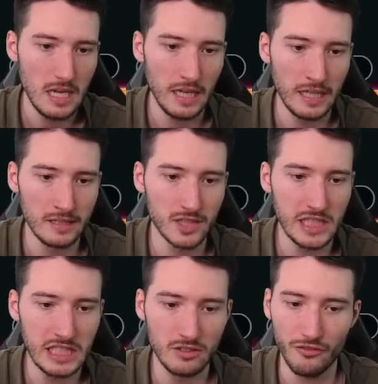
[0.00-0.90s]
And then
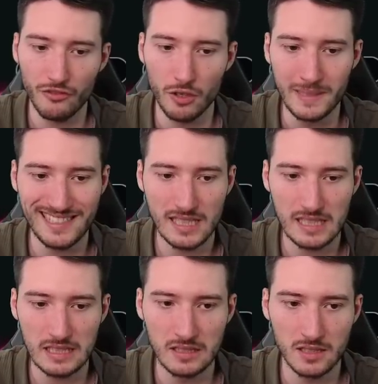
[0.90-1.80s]
Seal from
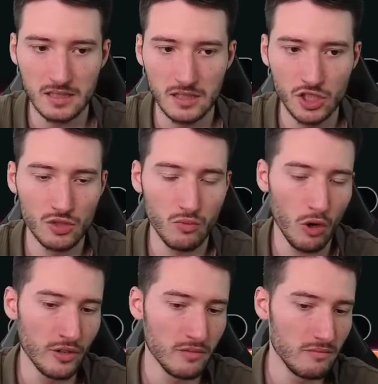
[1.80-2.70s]
Existence. Just
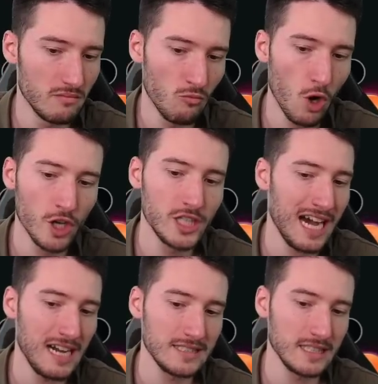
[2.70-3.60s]
one
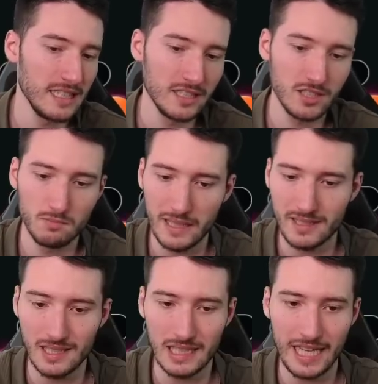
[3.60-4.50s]
card that can
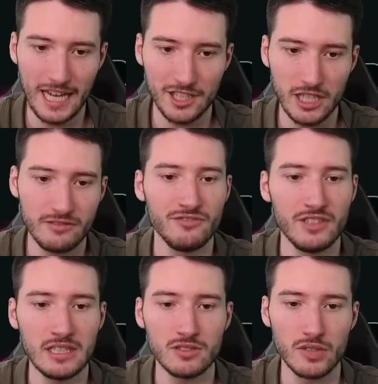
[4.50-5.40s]
basically catch
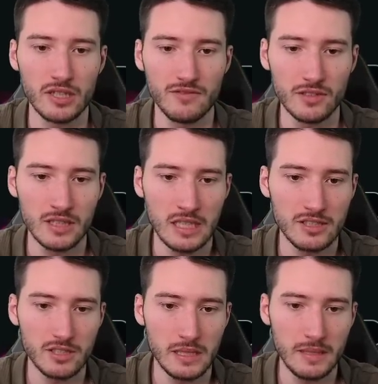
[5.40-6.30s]
everything. So that felt nice
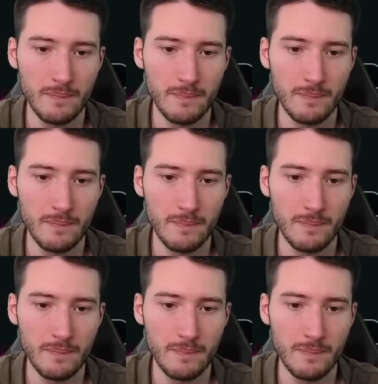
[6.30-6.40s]
to me.